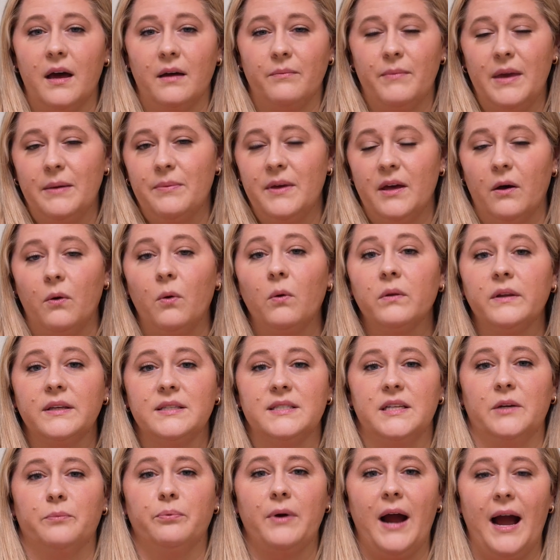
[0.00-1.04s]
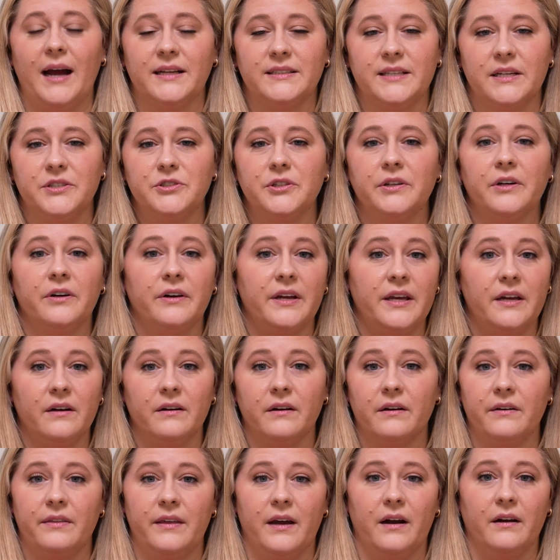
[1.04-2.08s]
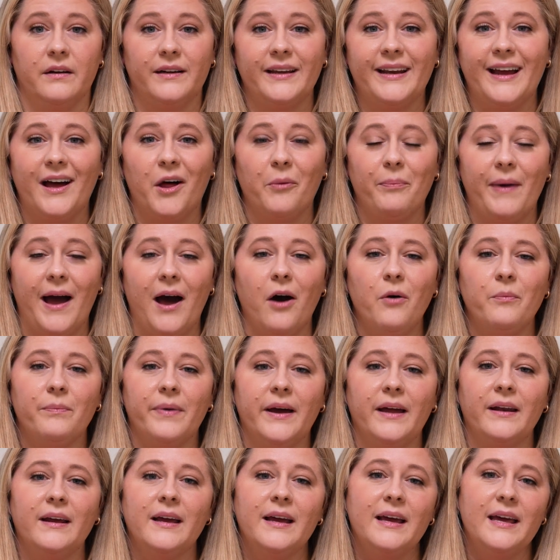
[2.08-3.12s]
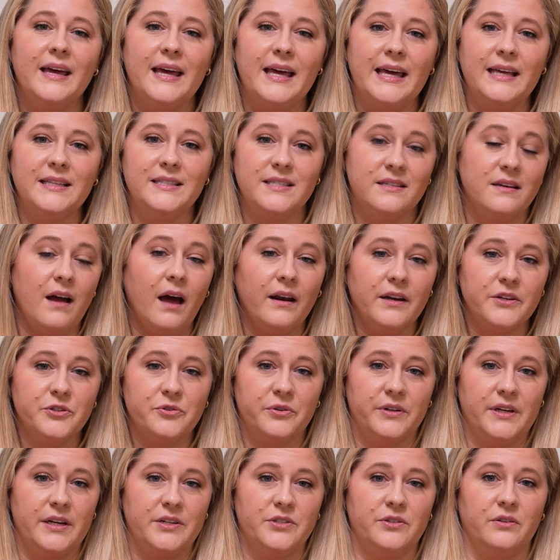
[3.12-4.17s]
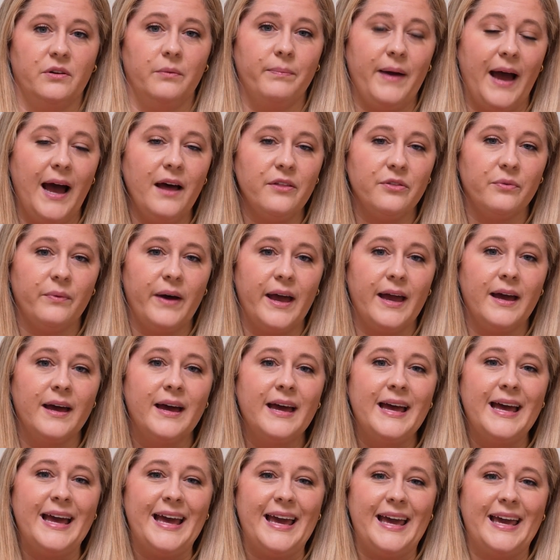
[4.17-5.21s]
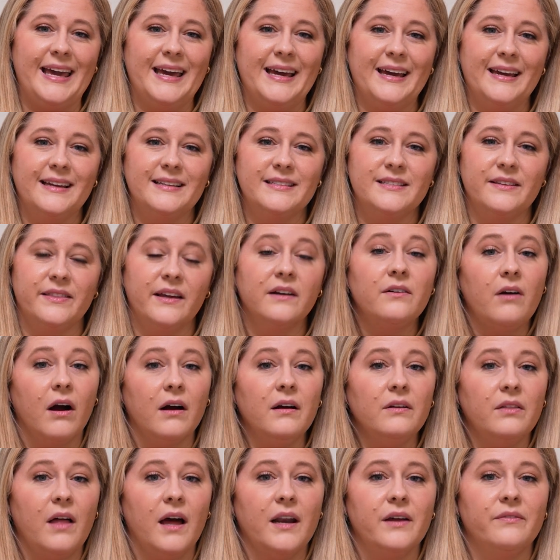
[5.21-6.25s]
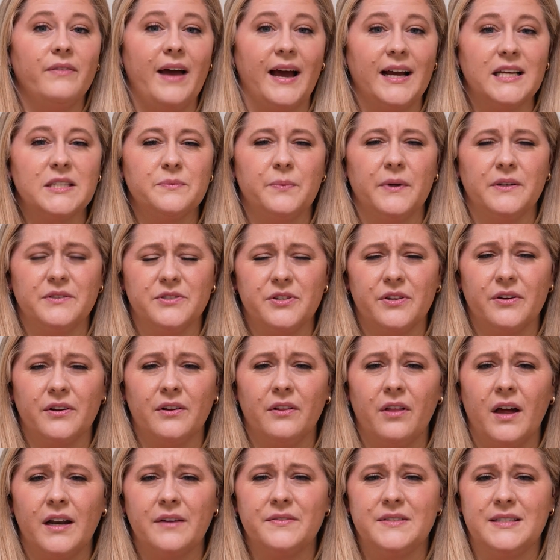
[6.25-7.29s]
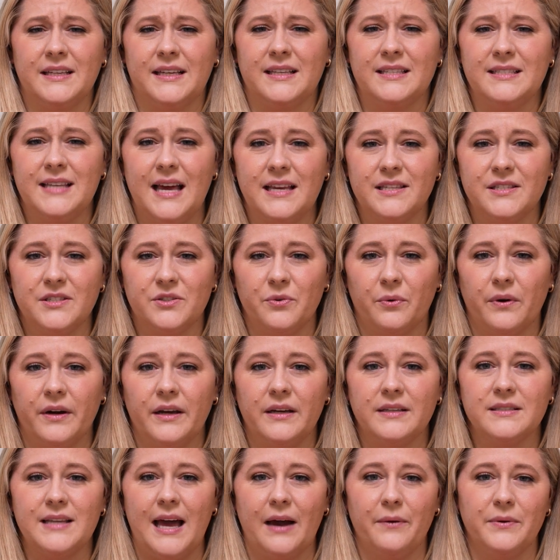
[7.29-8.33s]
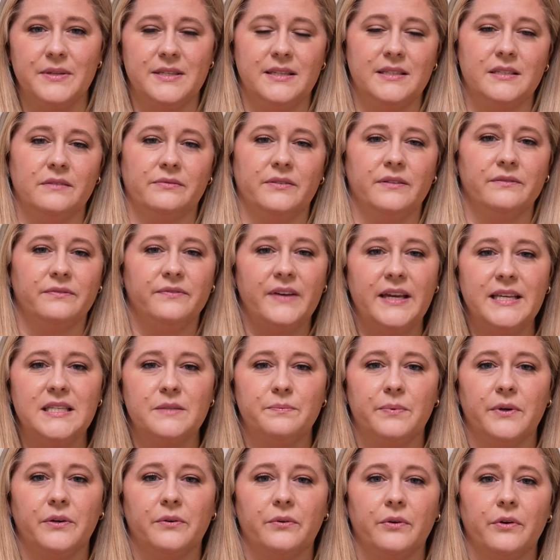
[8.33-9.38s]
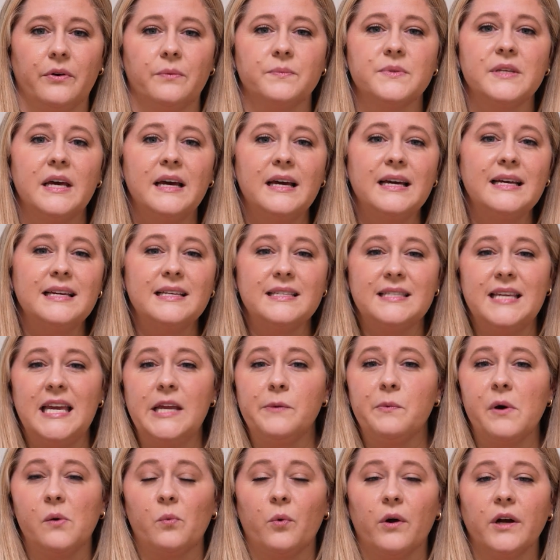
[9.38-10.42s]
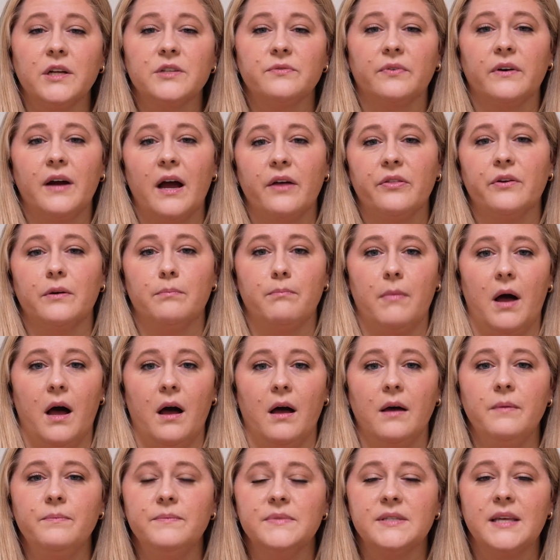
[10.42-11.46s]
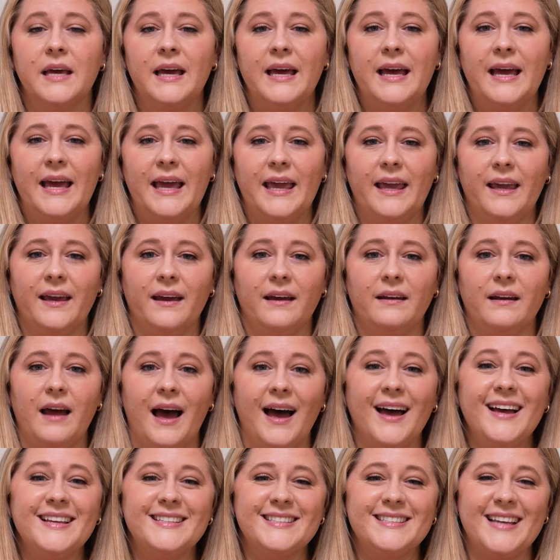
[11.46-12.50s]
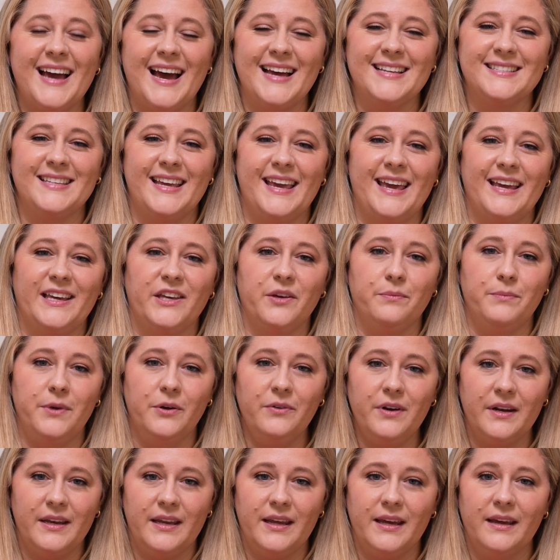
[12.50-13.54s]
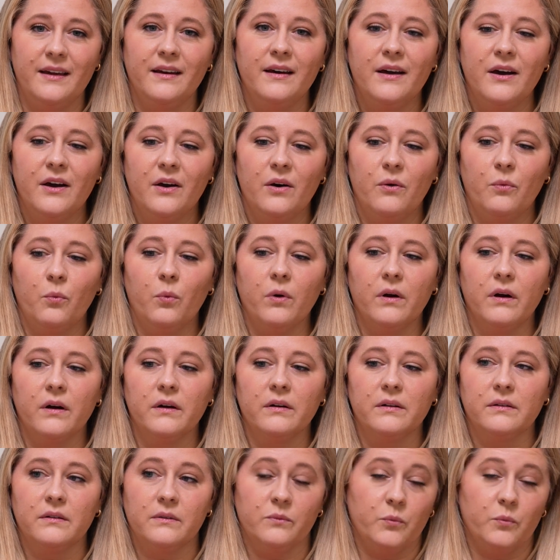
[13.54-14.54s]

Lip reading: maybe a holistic practitioner here or there could help out, but it's not a traditional pathway. And there are a lot of experts, there are a lot of success stories. I was in different Facebook groups seeing what worked for other moms, and us as a community, we're